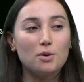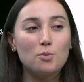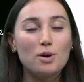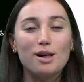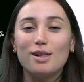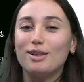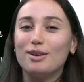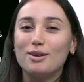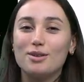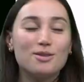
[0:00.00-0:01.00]

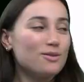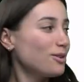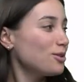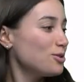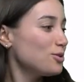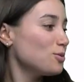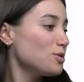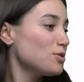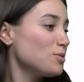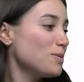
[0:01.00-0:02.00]
well, could you
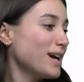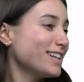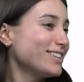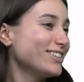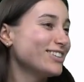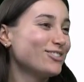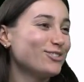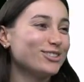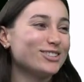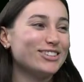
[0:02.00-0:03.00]
switch me back to the
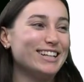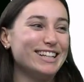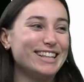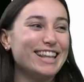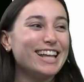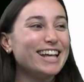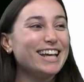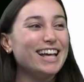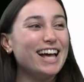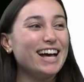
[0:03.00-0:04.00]
full screen?
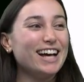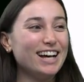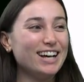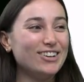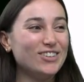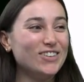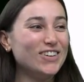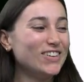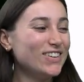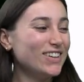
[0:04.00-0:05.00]
Yeah,